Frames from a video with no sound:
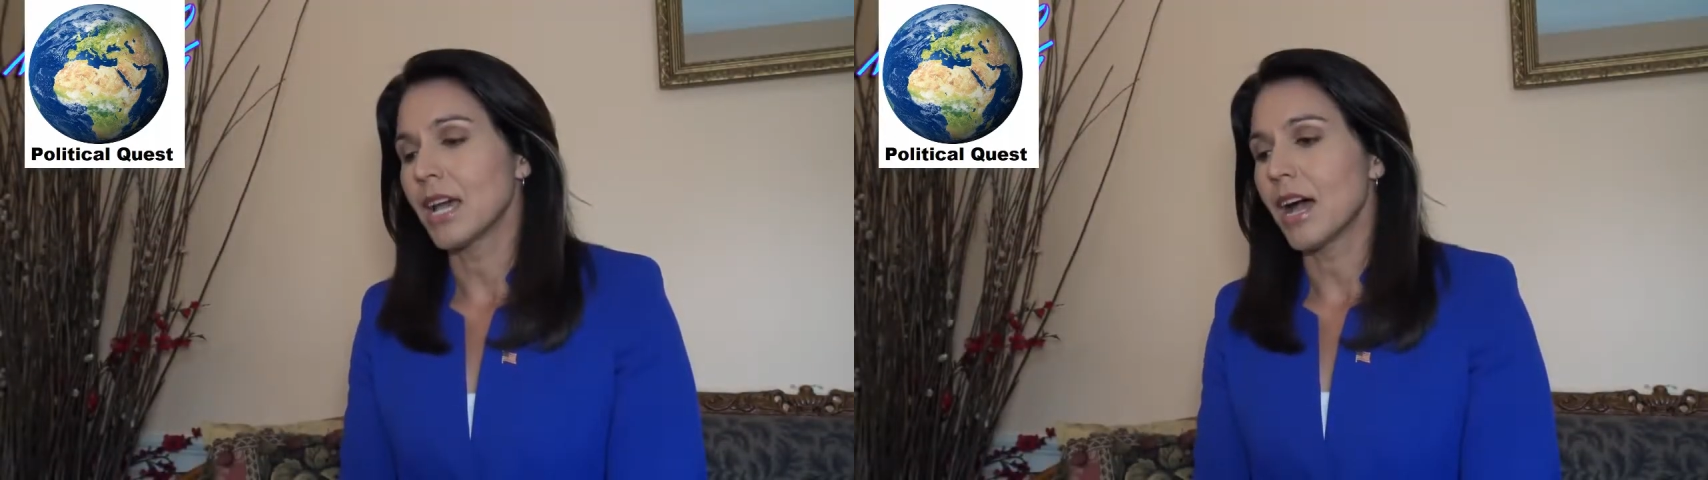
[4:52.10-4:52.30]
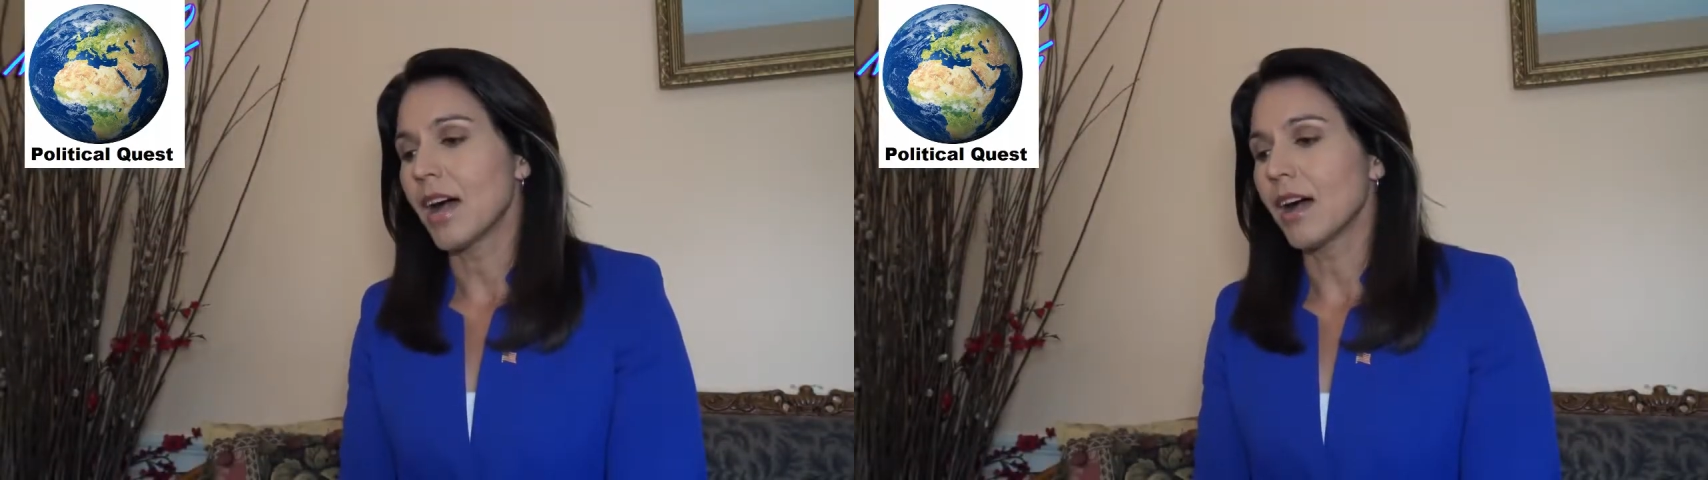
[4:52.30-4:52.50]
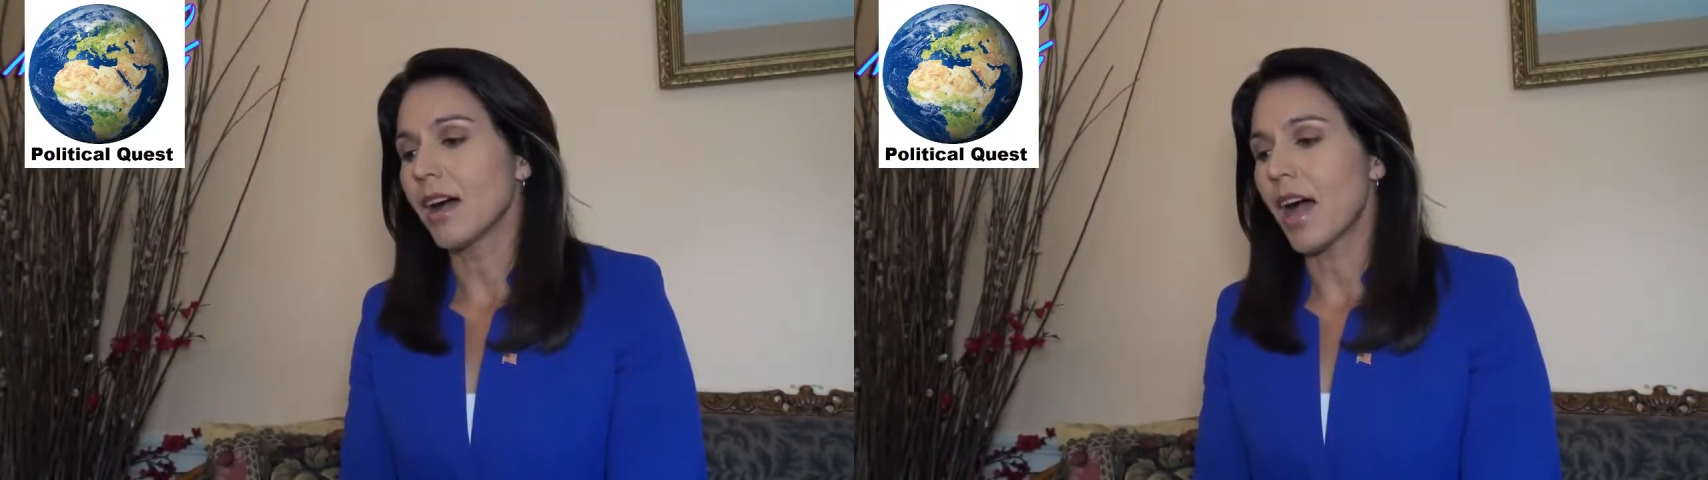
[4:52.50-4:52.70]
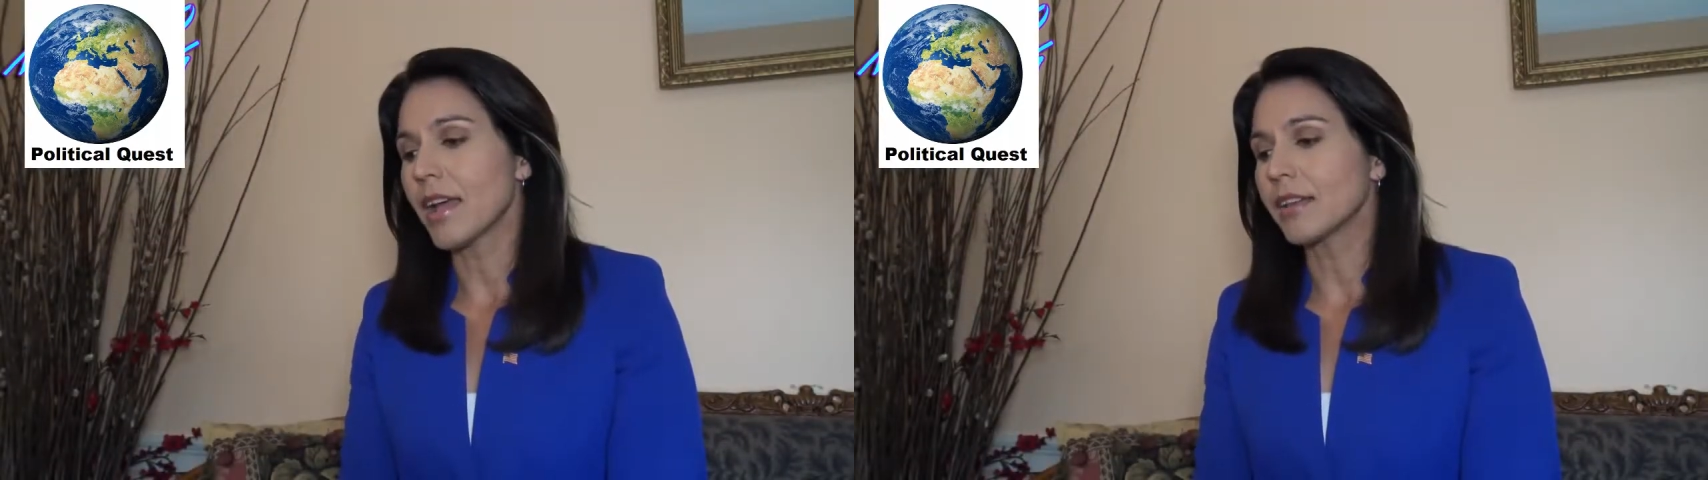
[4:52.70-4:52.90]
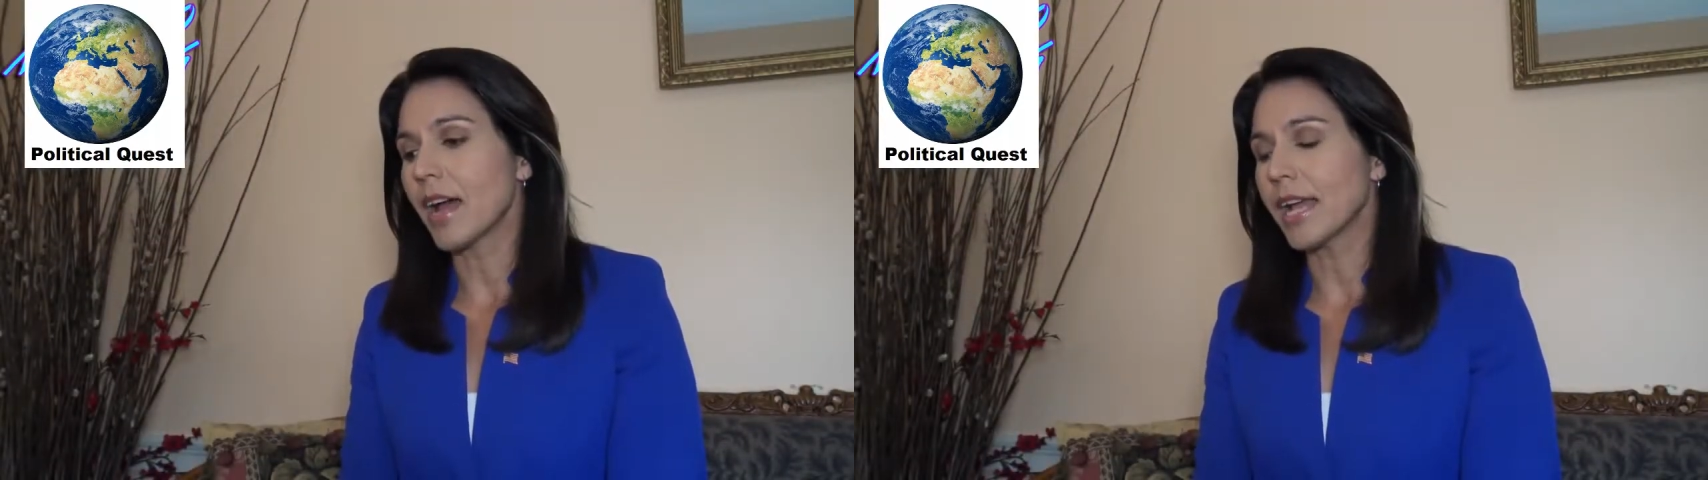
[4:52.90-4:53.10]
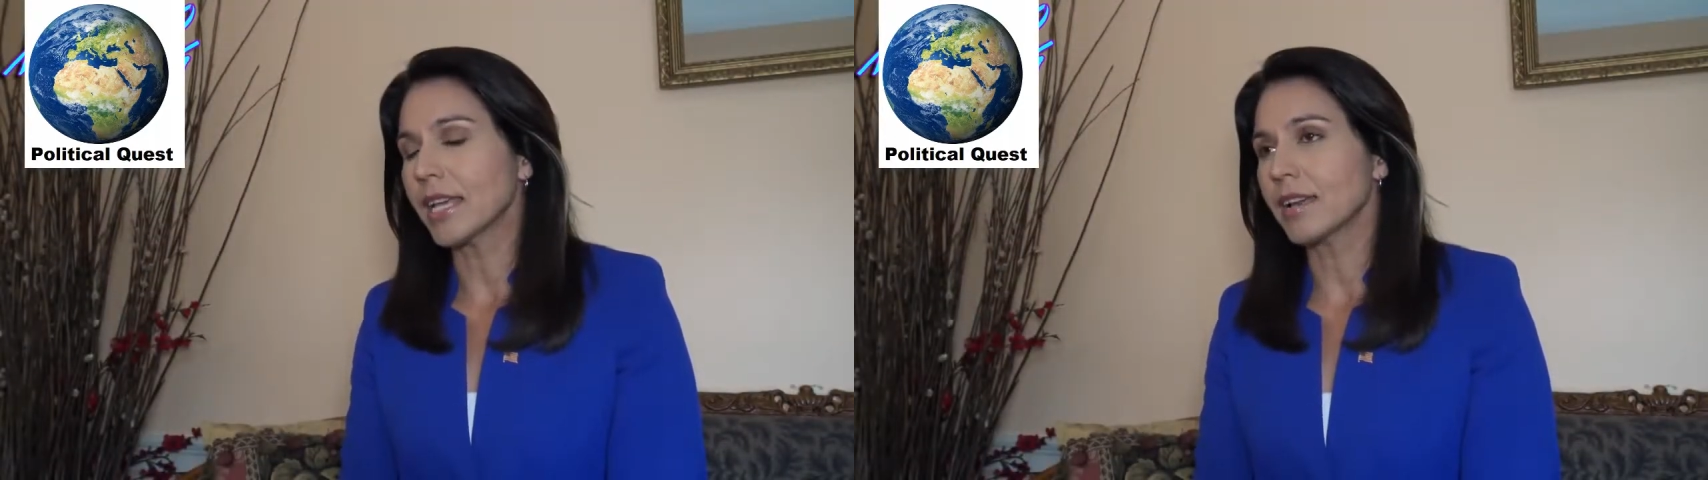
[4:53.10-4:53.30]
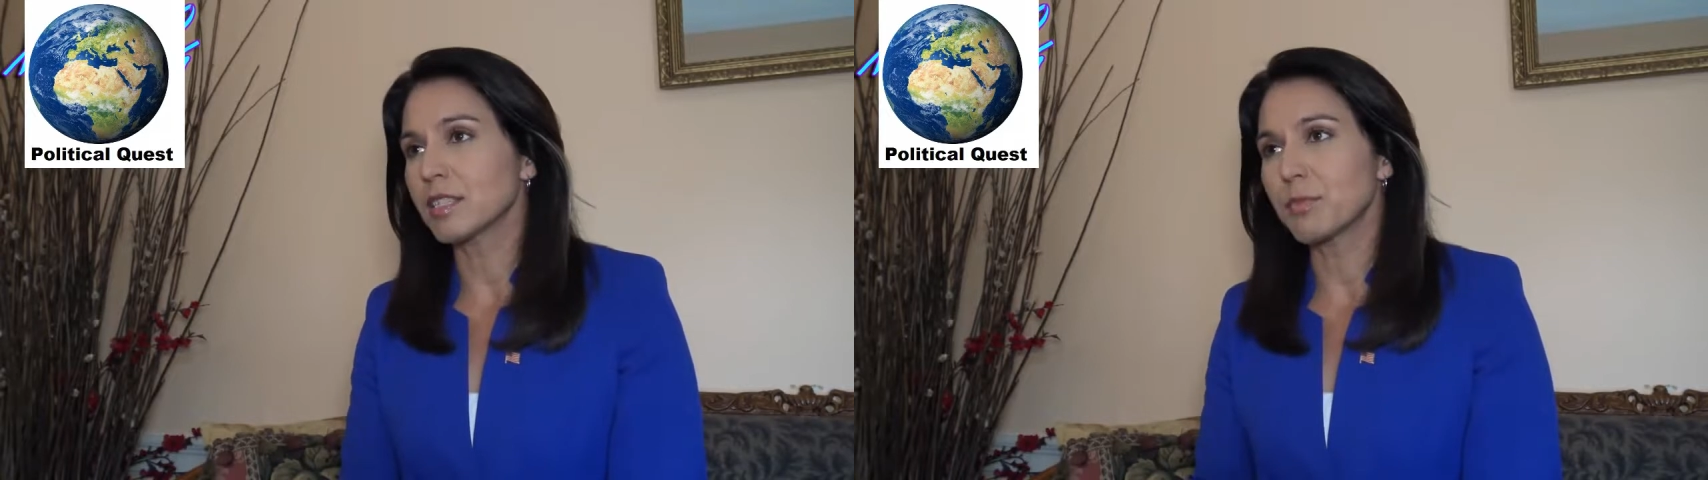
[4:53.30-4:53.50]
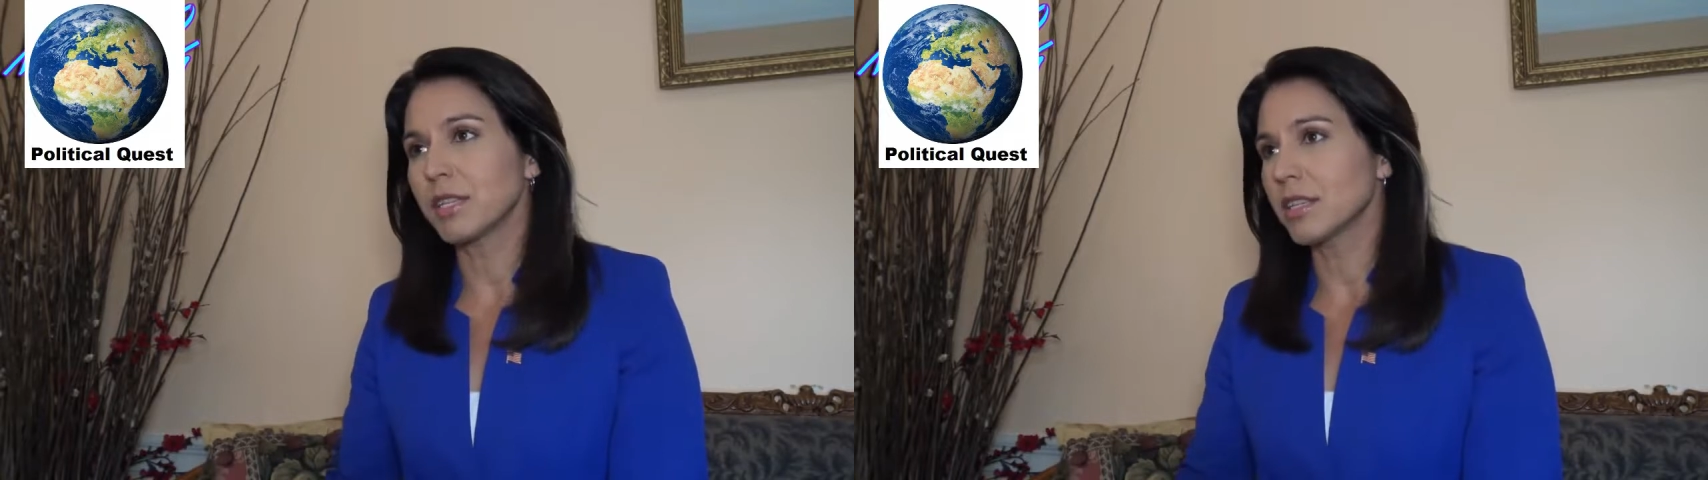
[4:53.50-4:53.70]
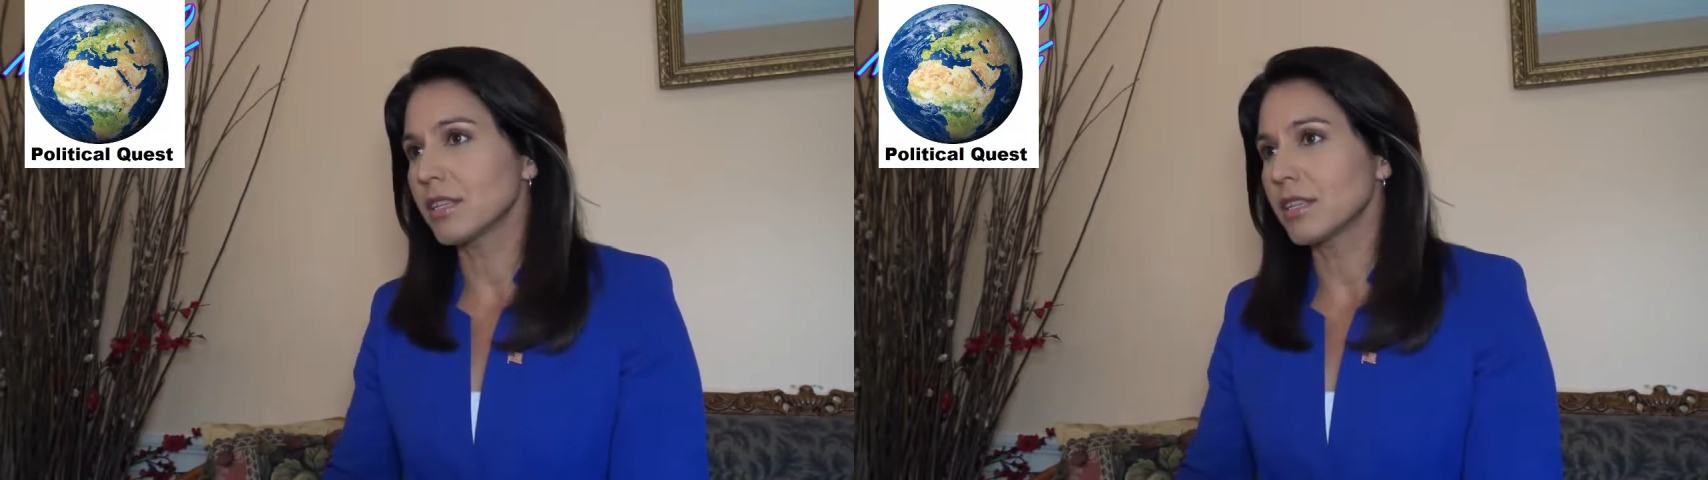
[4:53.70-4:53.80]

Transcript: I can't speak to the